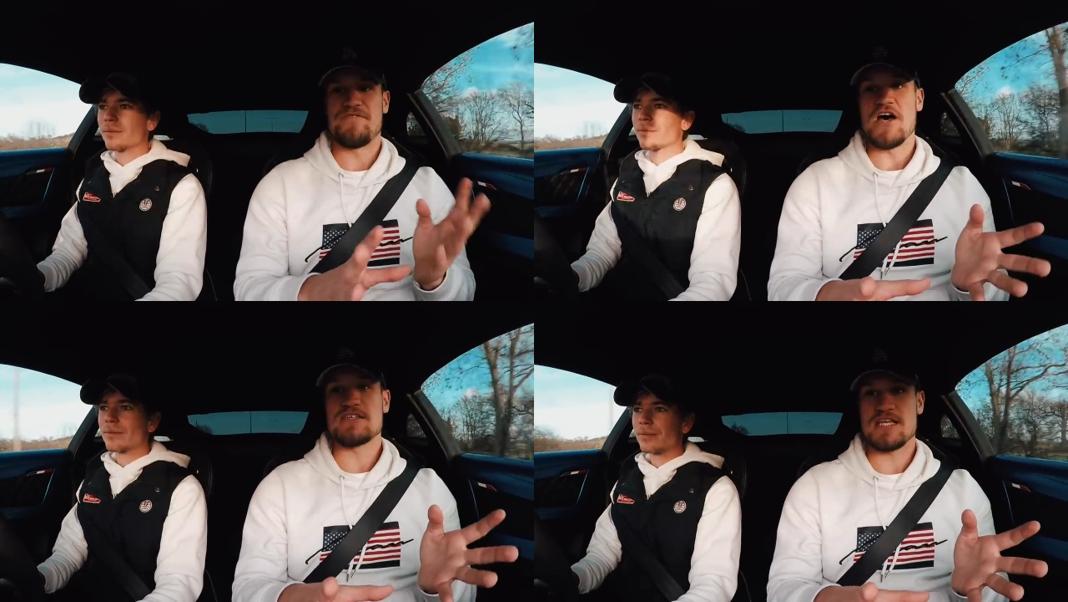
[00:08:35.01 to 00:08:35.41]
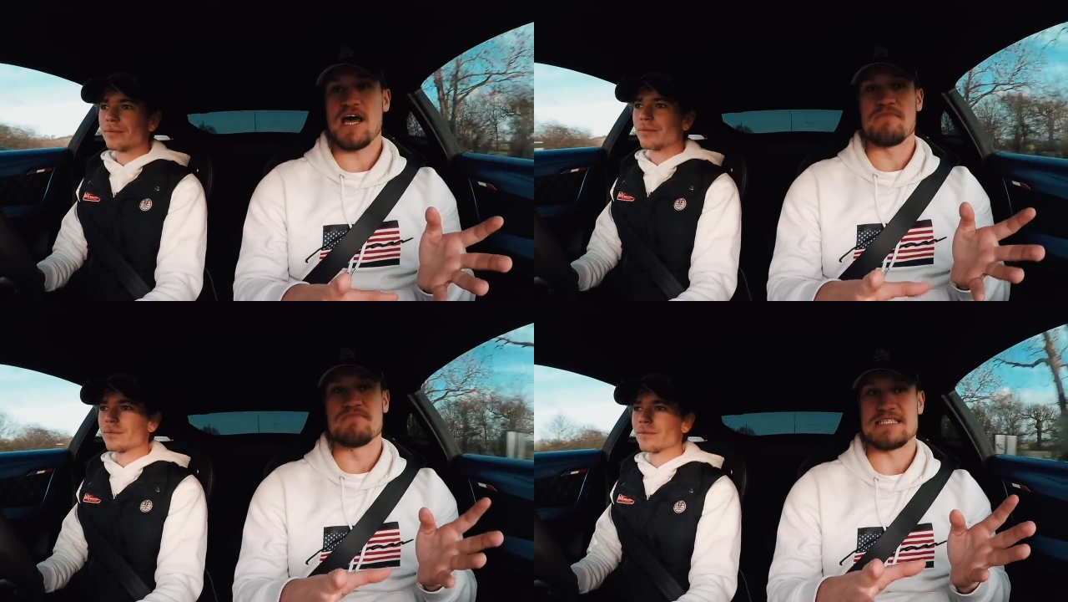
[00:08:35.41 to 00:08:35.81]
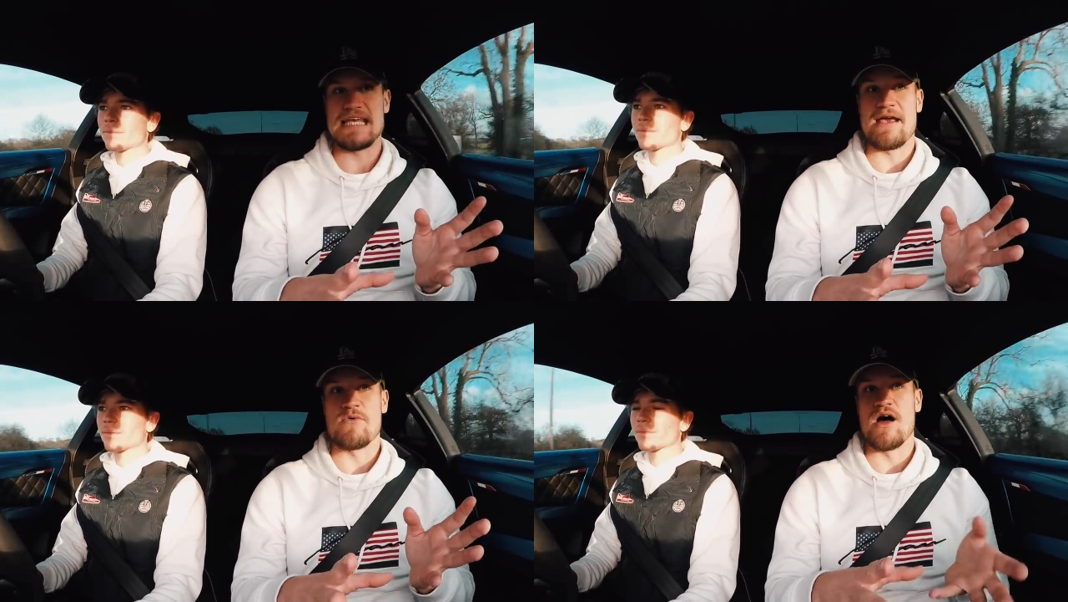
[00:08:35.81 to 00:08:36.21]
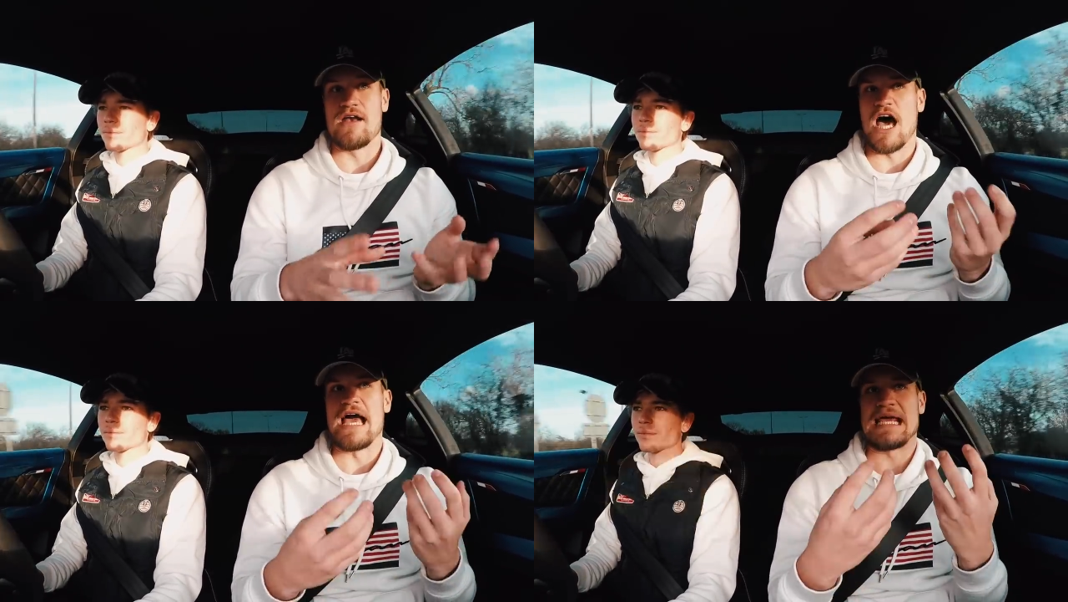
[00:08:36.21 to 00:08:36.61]
Speaker 1: first time seeing
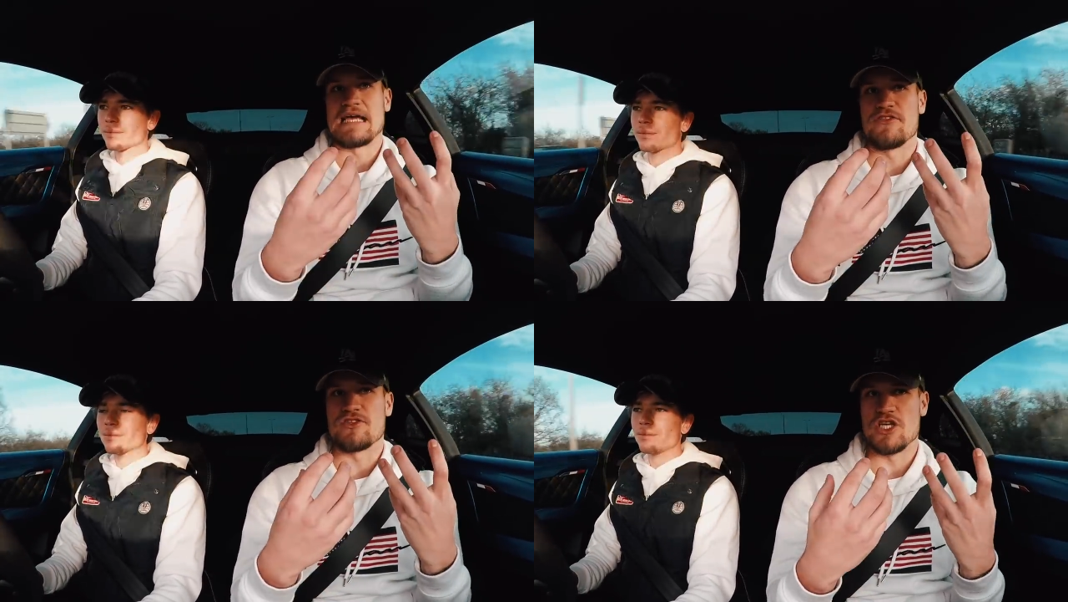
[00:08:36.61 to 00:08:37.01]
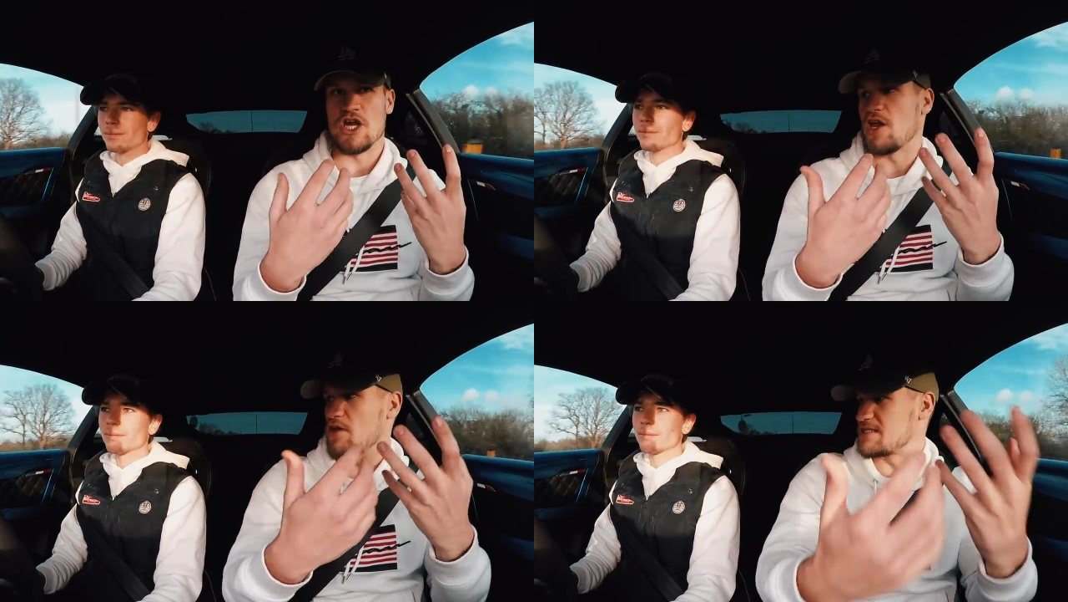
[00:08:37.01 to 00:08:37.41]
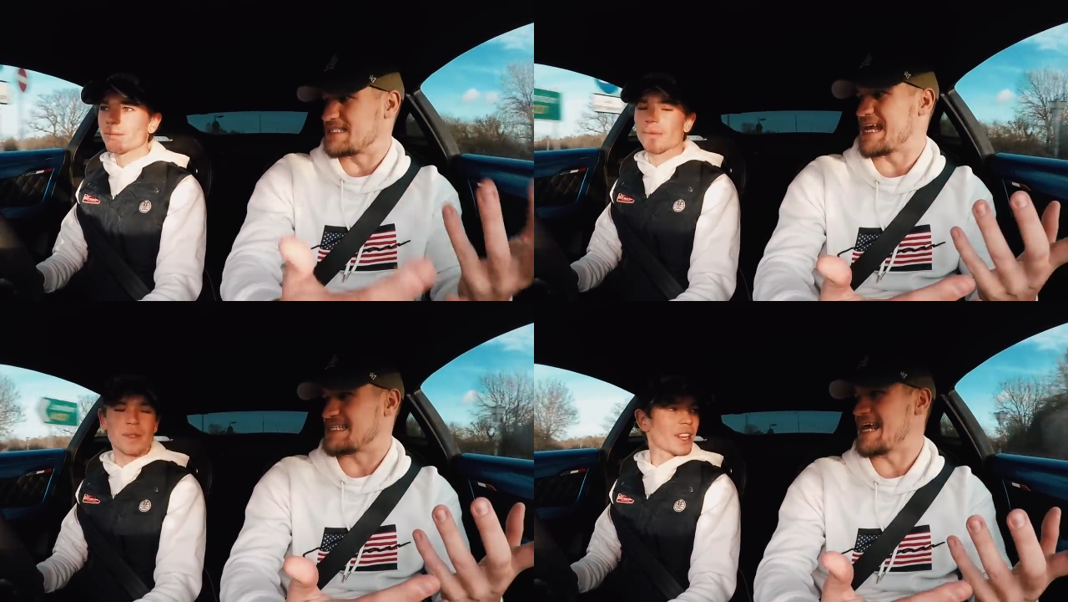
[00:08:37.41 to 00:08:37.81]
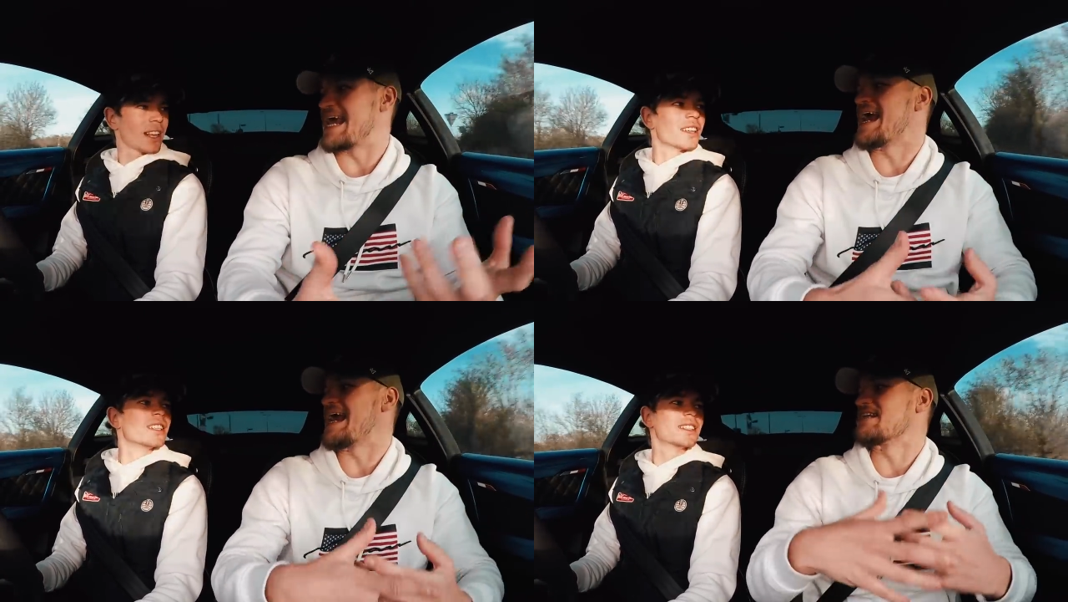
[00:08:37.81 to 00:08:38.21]
one like to sit
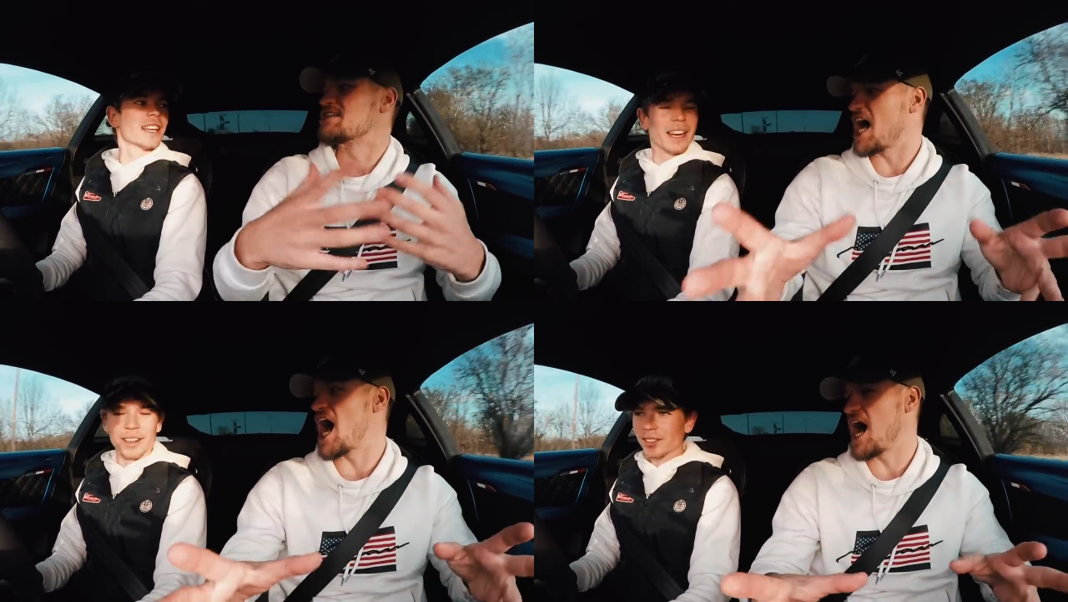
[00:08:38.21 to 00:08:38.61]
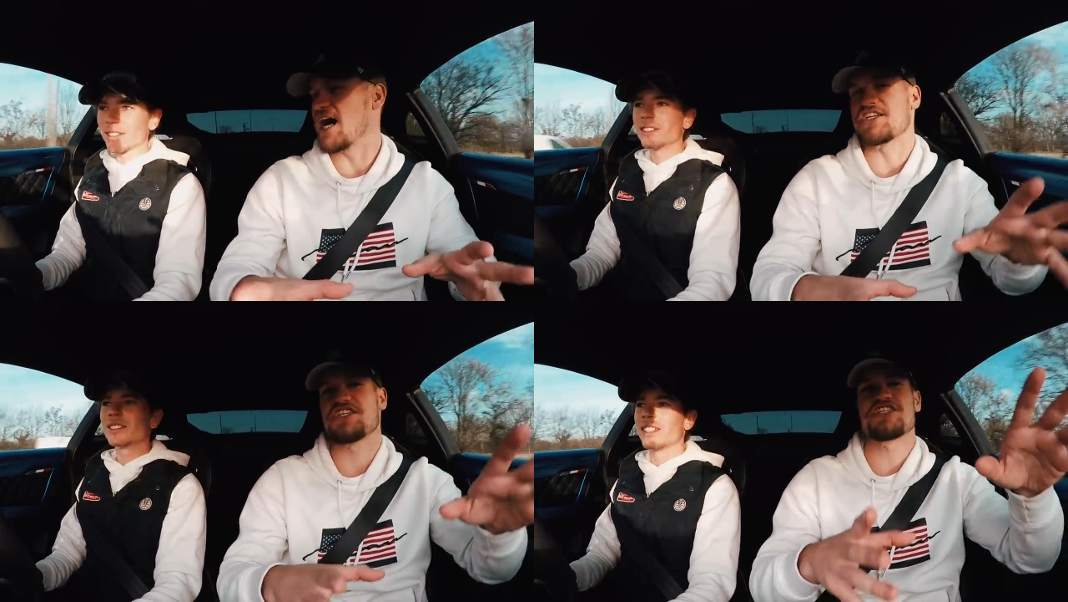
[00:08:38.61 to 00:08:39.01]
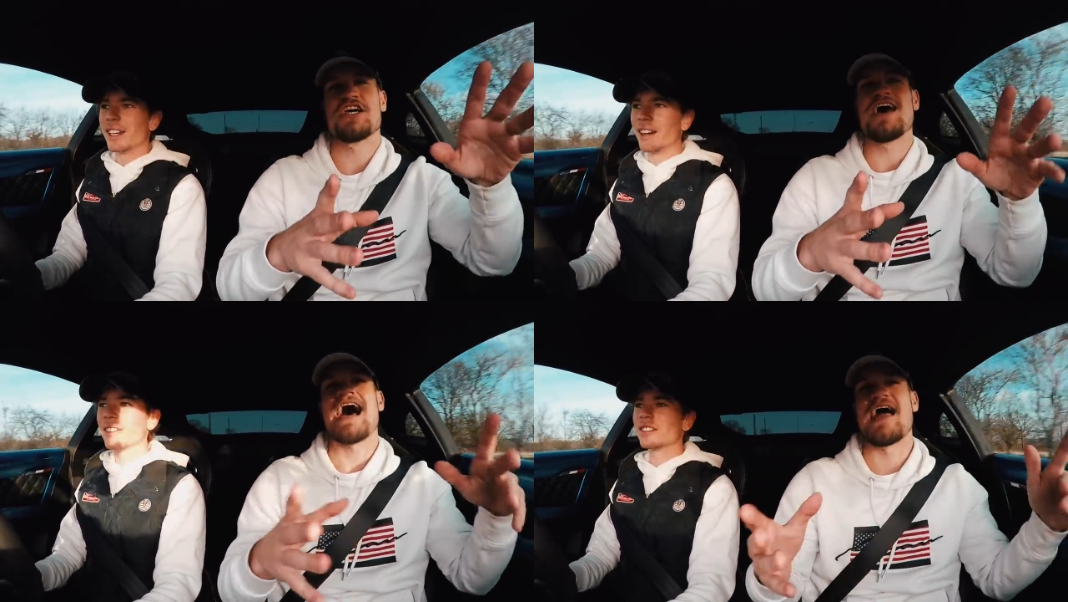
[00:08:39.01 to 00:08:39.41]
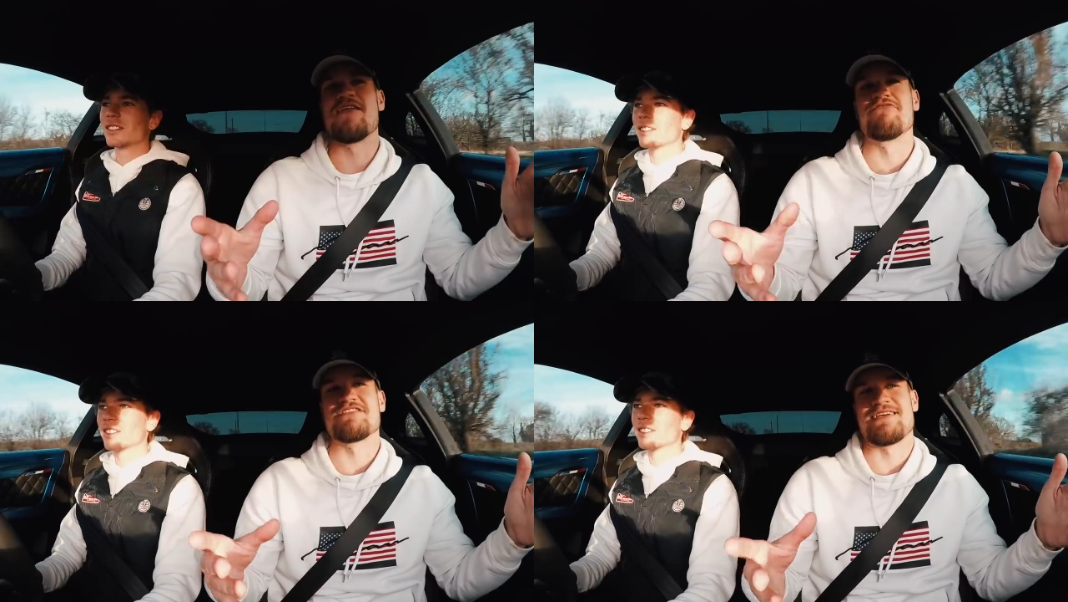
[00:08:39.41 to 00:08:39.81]
in, touch, yeah.
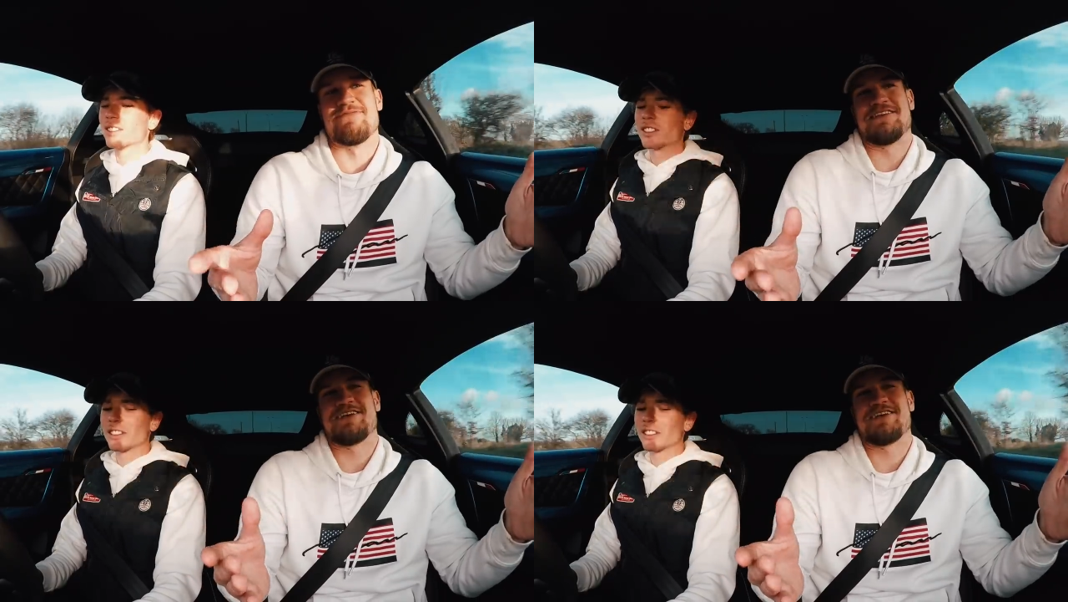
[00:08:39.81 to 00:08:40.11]
and obviously with the